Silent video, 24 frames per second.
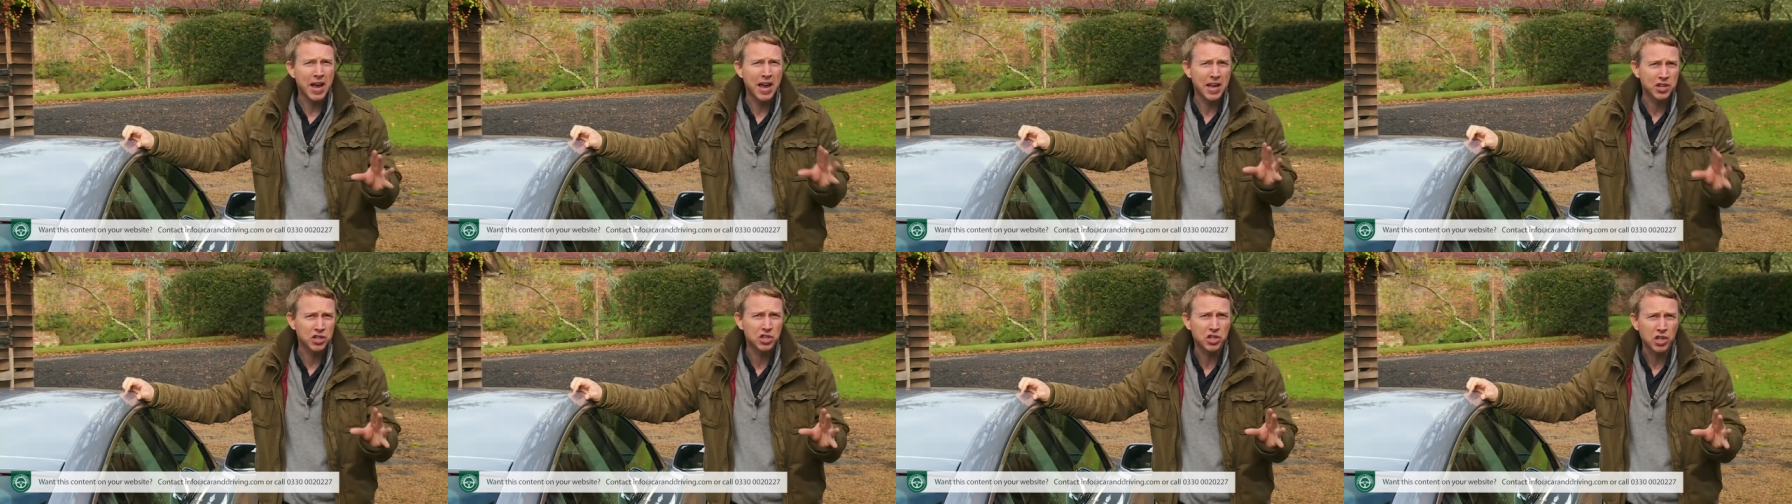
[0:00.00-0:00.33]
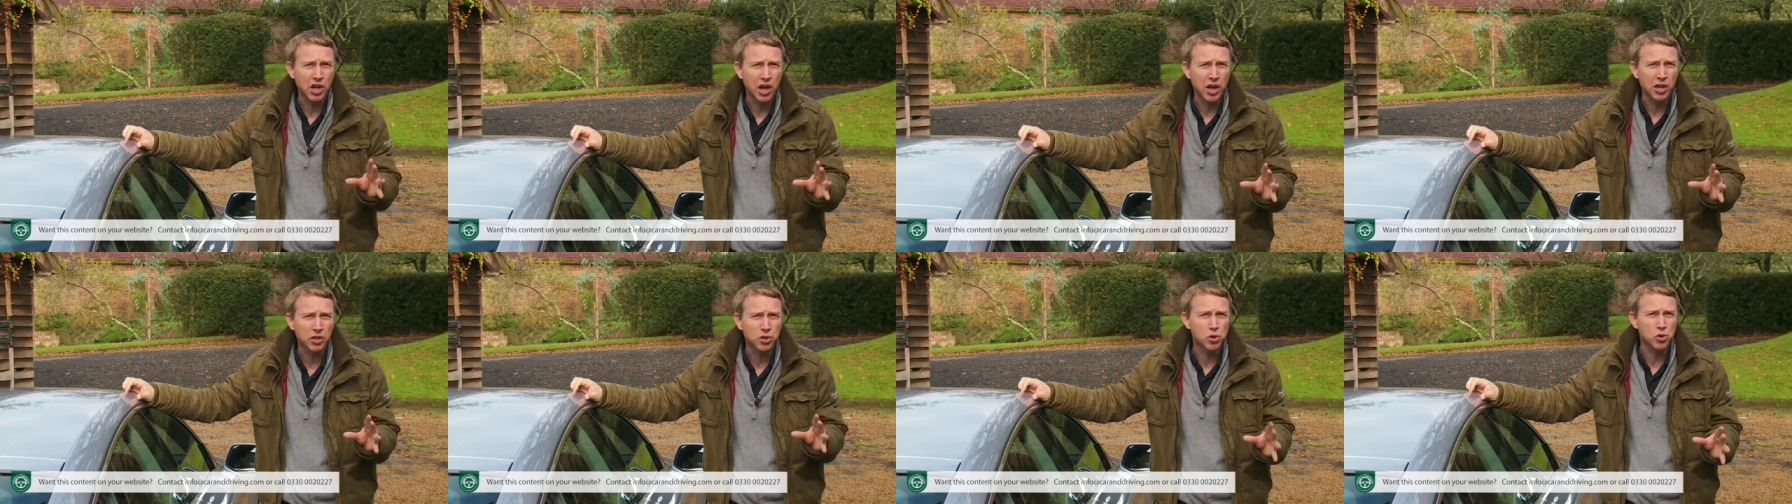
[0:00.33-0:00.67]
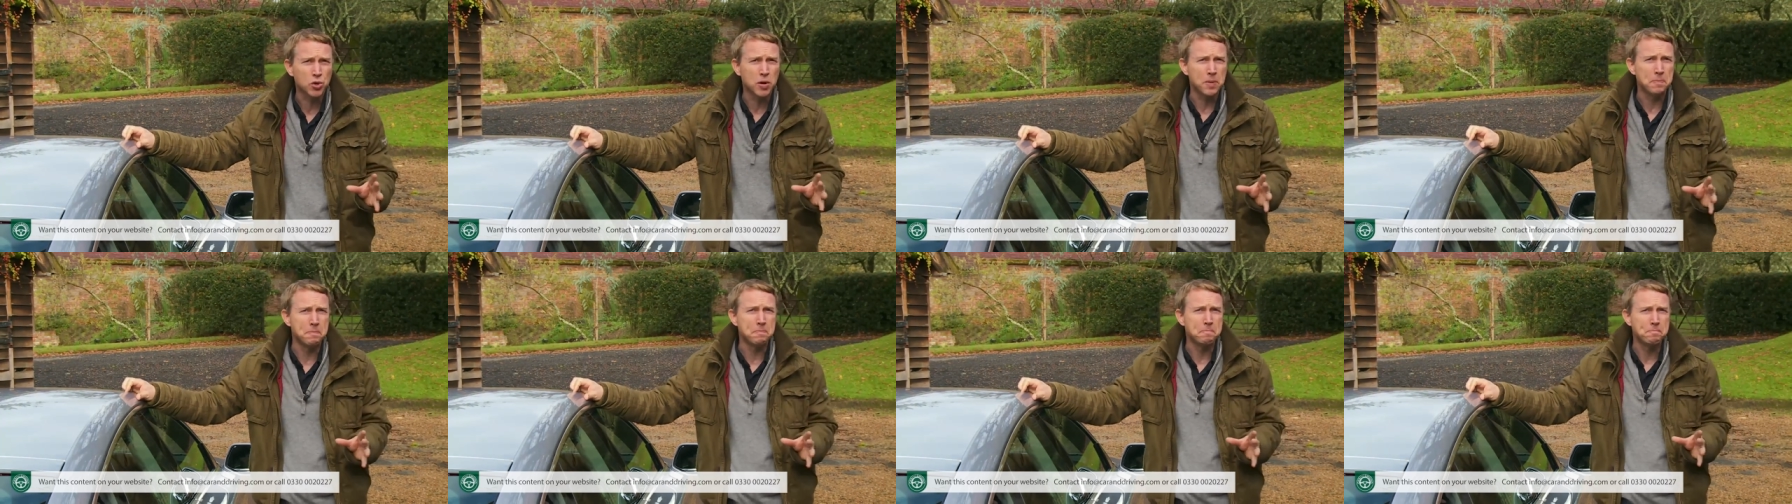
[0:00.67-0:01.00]
S-Line
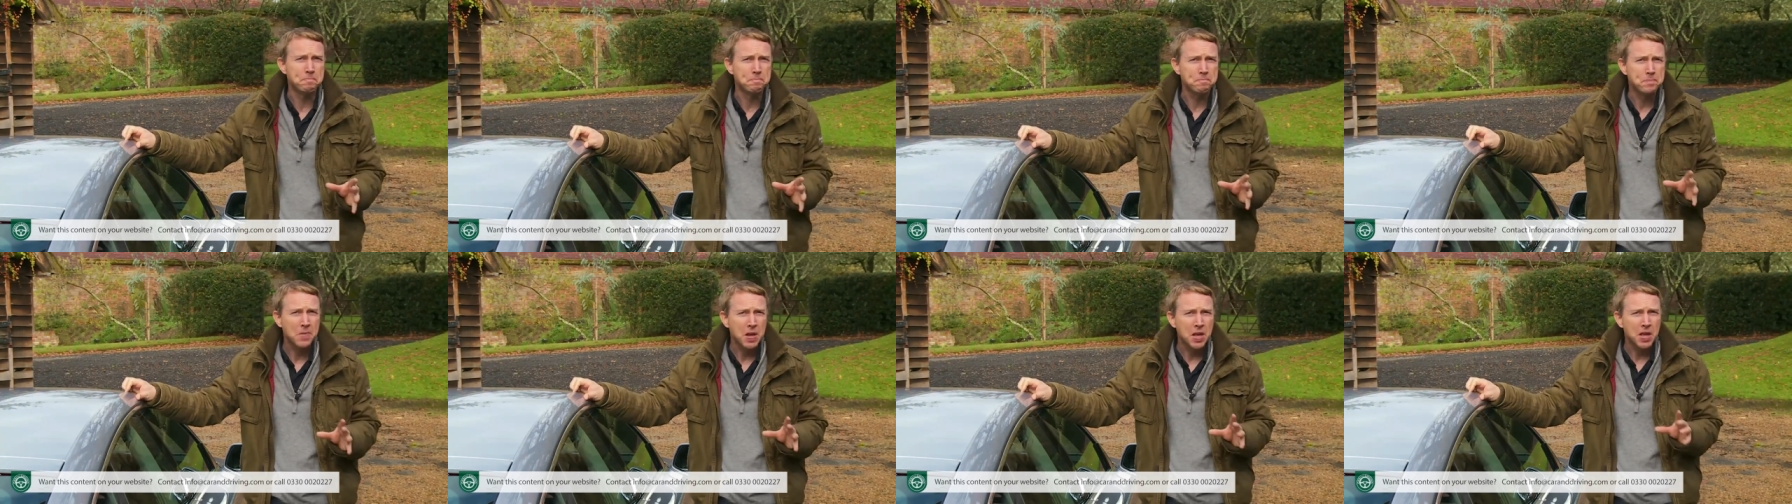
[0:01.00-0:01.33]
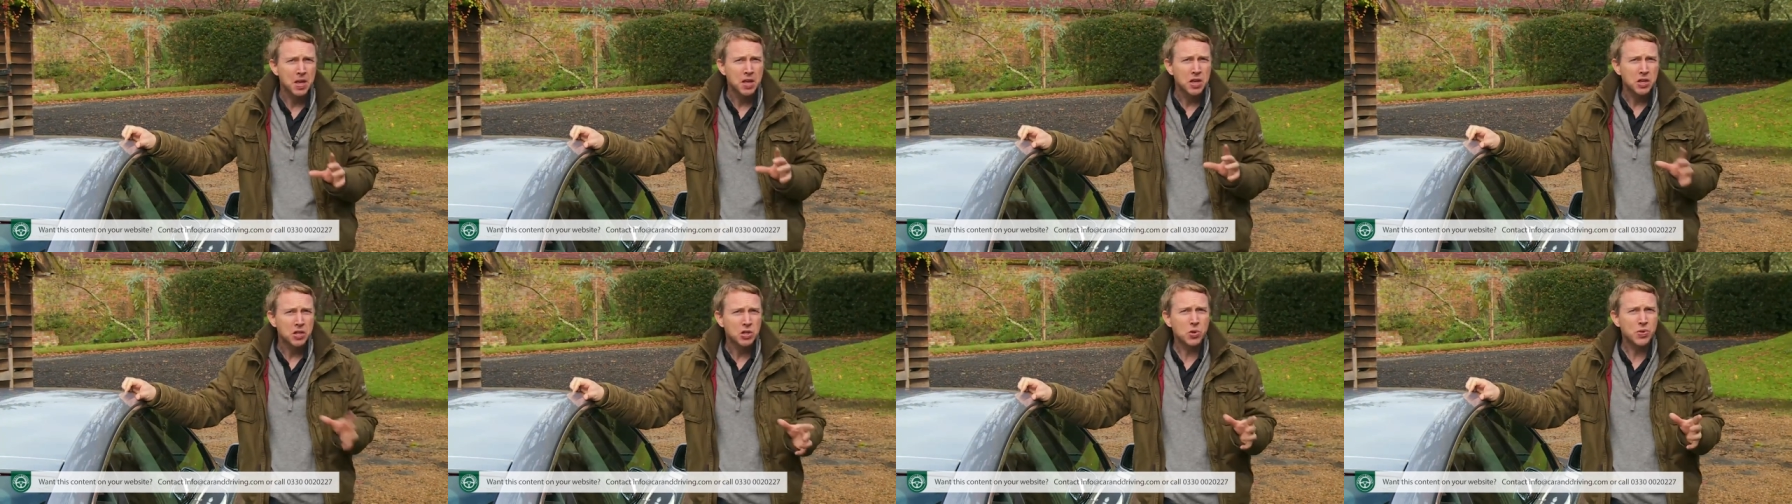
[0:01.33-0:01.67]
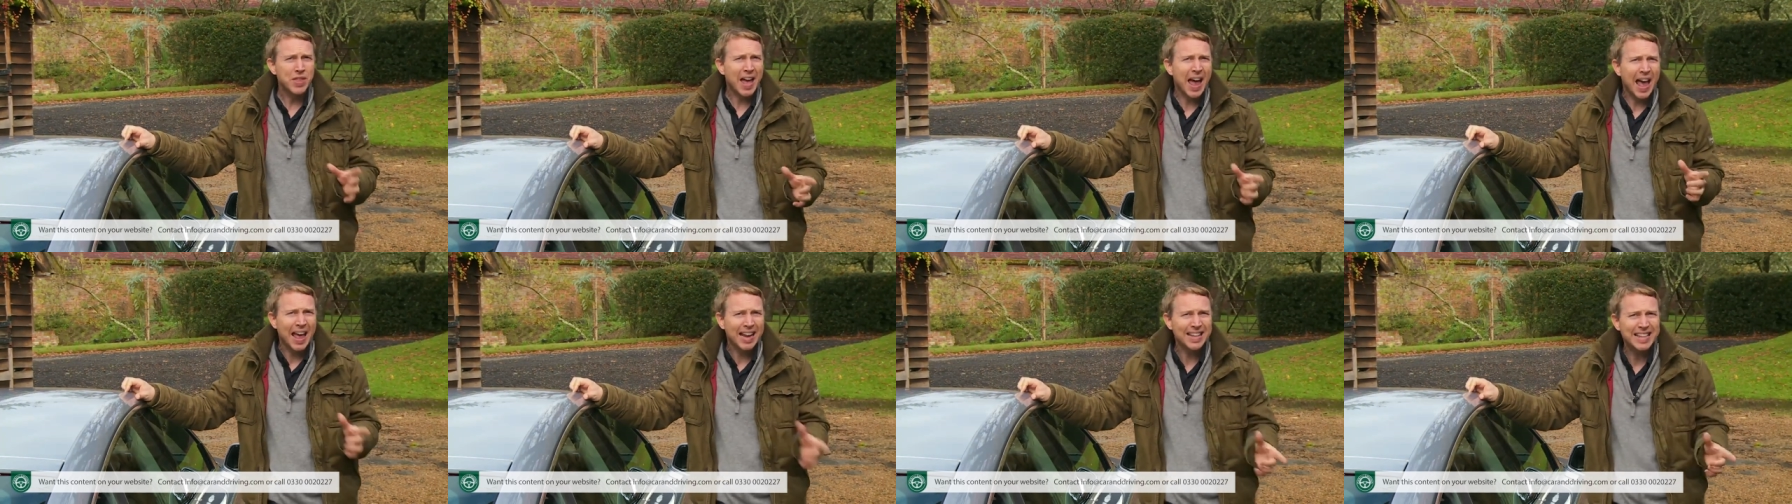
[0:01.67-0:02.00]
trim. Do
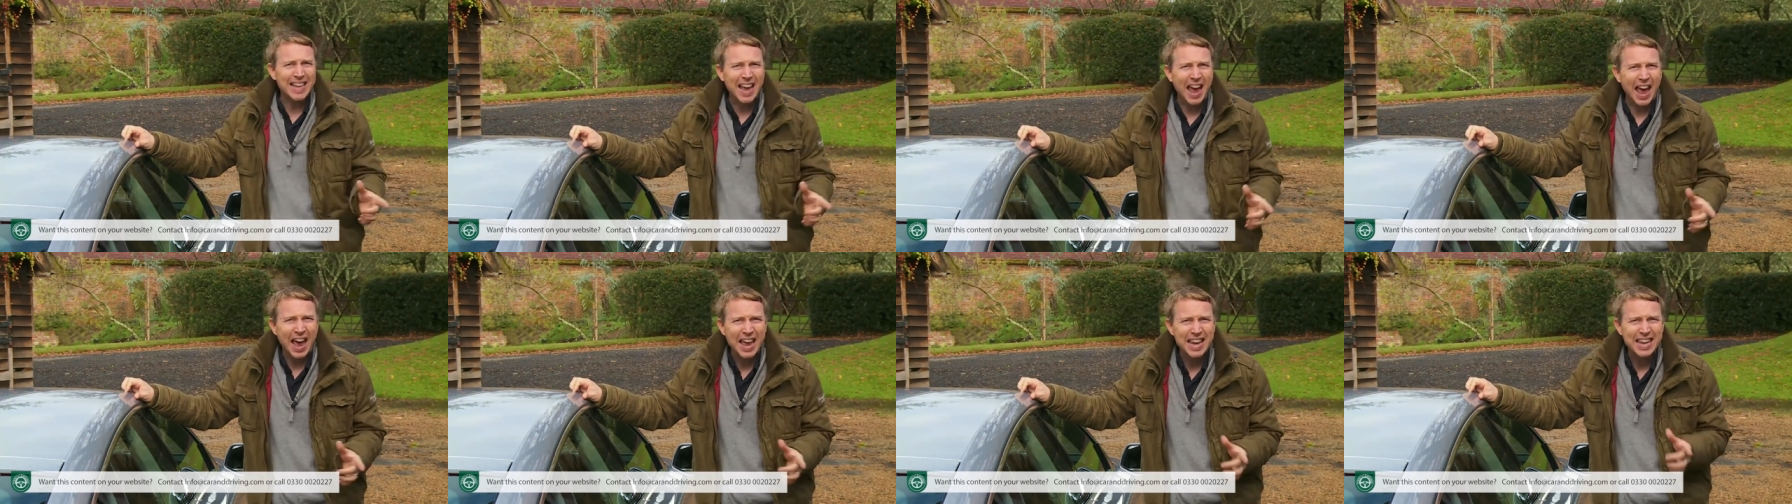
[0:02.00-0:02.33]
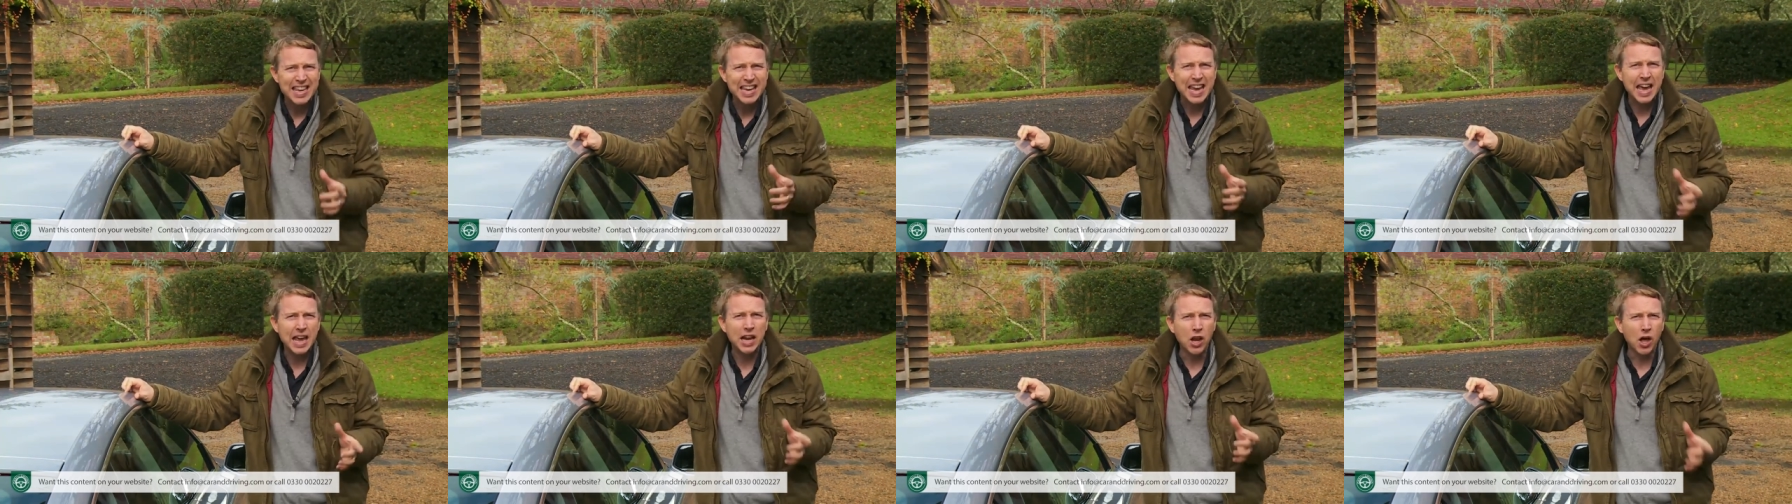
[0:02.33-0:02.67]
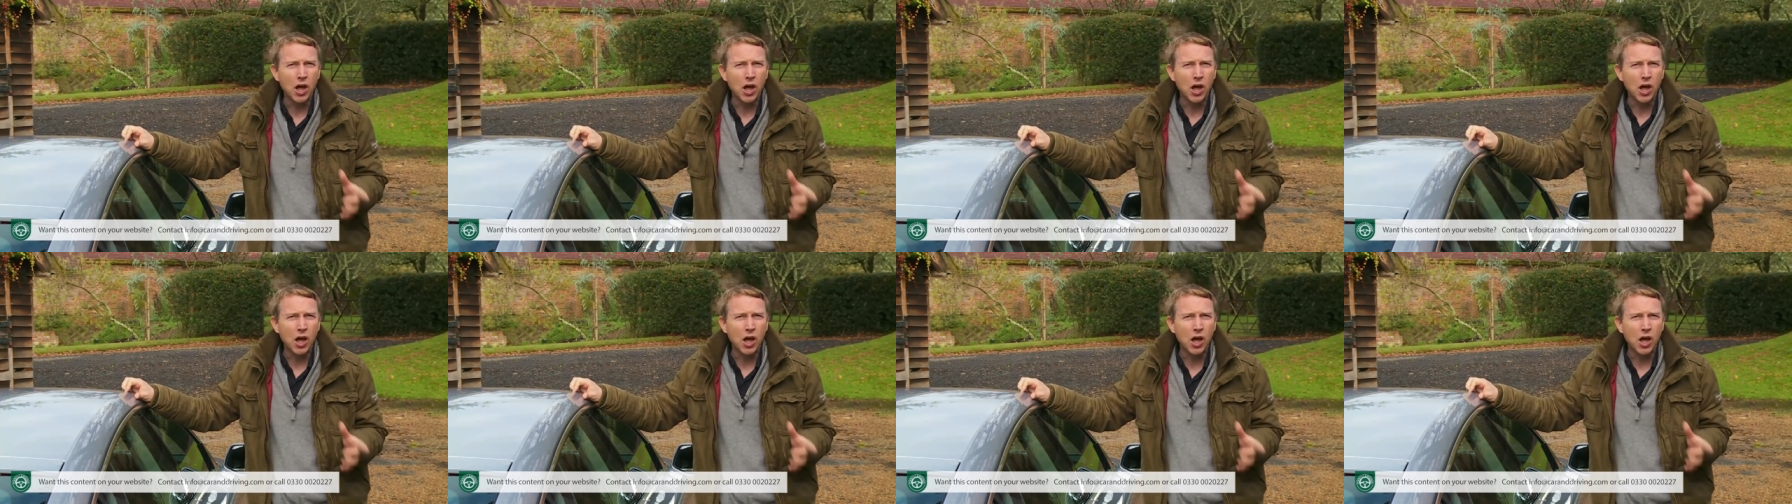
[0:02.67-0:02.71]
that and you get